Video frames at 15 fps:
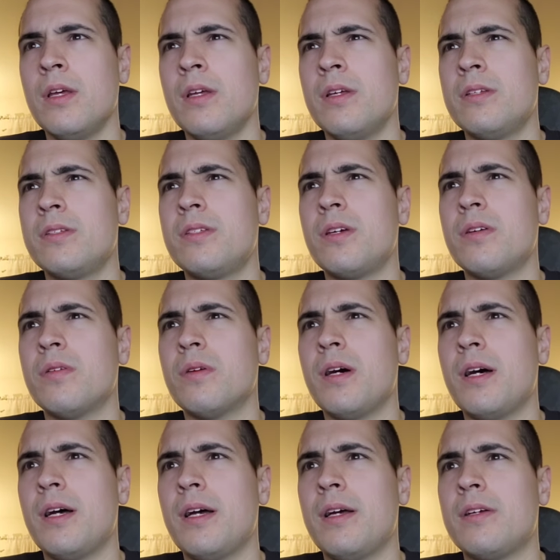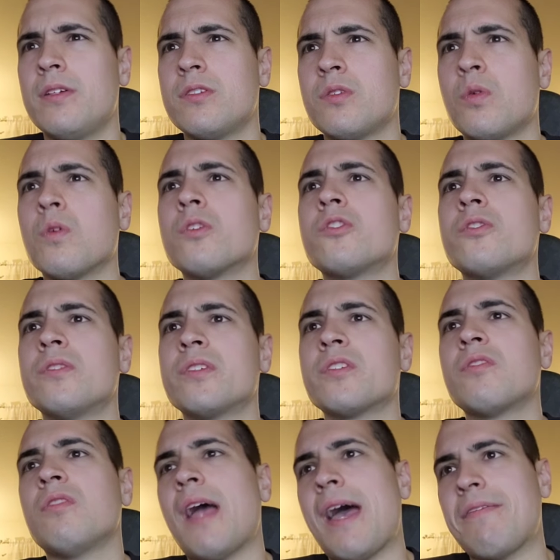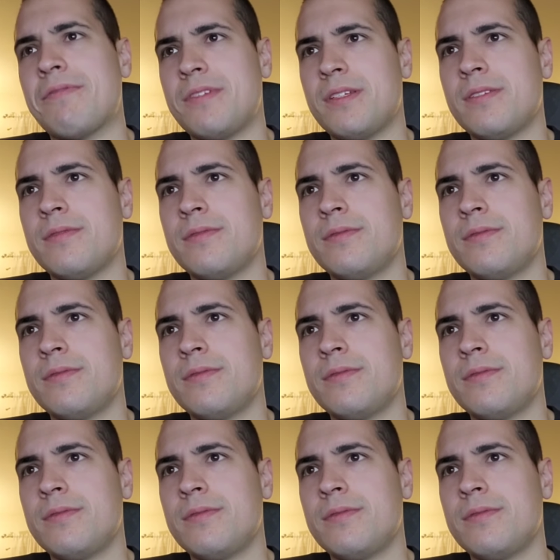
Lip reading: So Torture's Craft.